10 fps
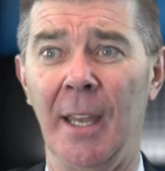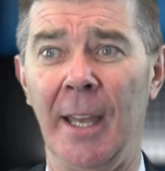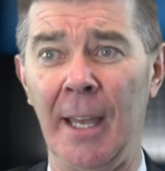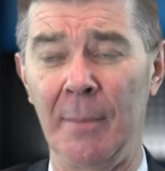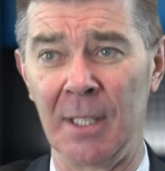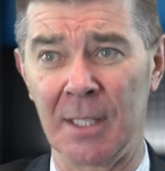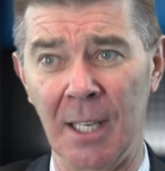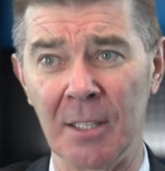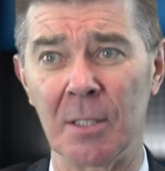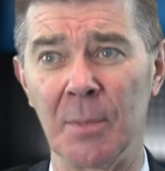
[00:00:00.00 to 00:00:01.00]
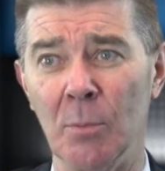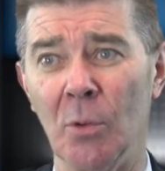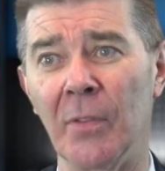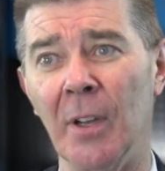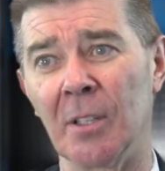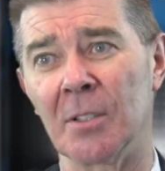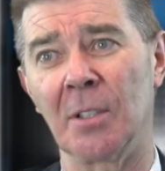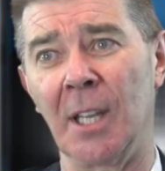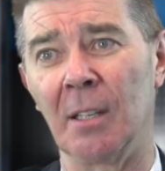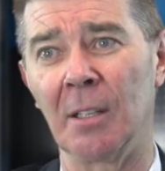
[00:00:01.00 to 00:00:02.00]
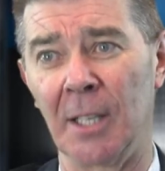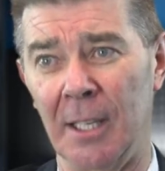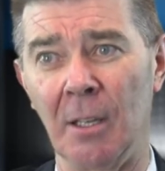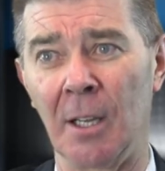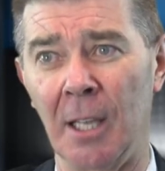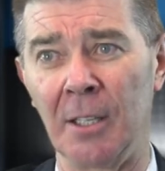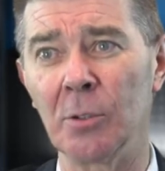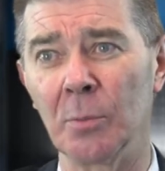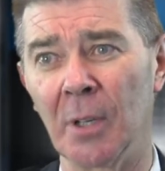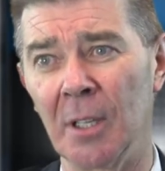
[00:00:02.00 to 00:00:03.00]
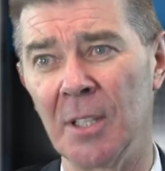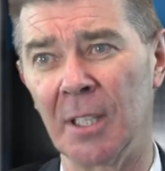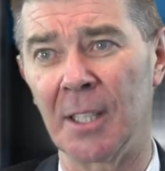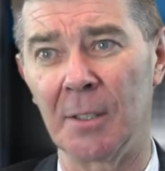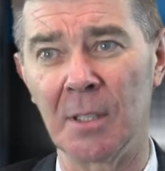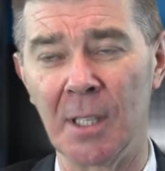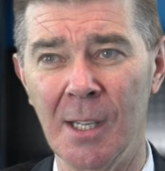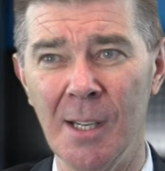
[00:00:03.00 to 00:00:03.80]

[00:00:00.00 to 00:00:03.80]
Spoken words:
It tends to be more focused on our nickel project, and